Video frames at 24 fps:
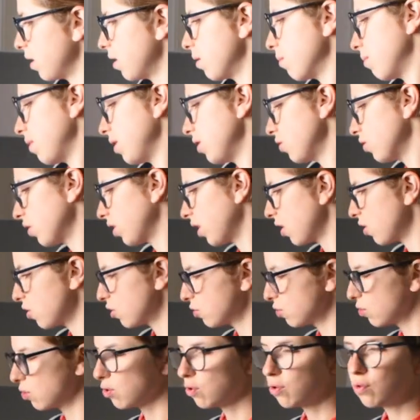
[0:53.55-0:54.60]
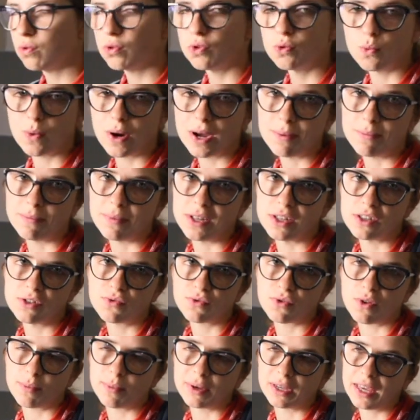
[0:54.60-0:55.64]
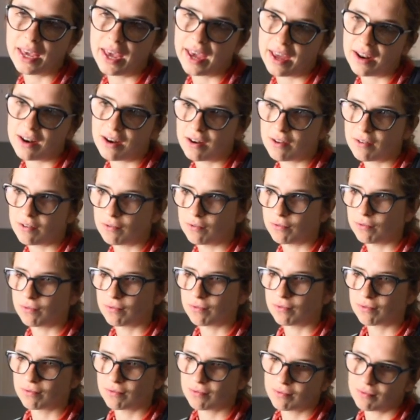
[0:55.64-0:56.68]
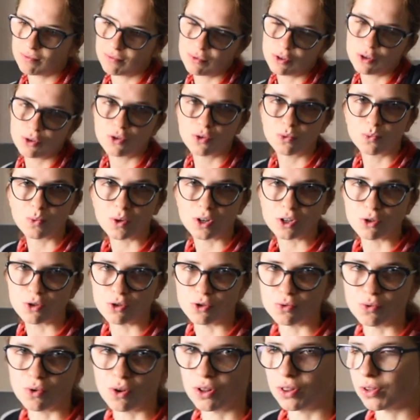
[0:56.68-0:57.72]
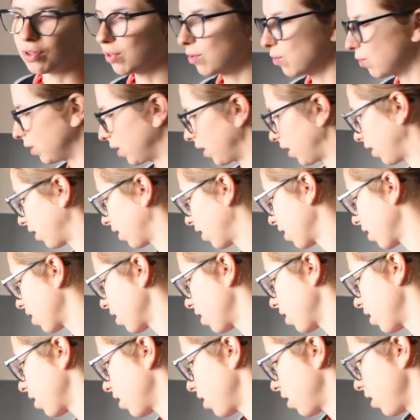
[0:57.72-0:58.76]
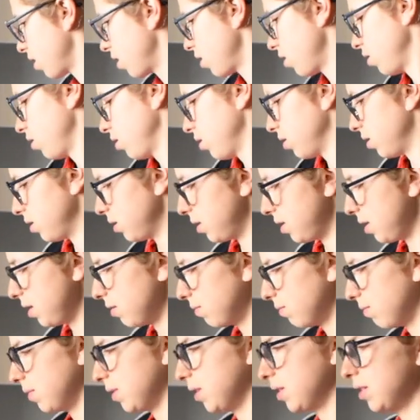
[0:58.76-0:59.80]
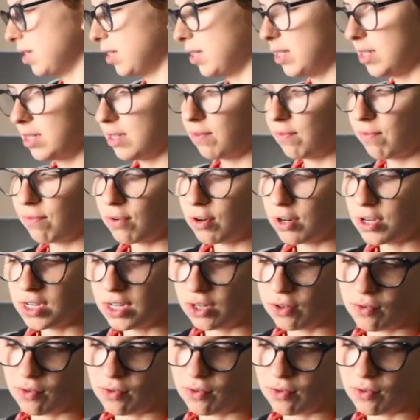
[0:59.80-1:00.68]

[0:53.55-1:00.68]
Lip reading: But you can also use white beans from a can if you don't want to do all the cooking. Then we need 40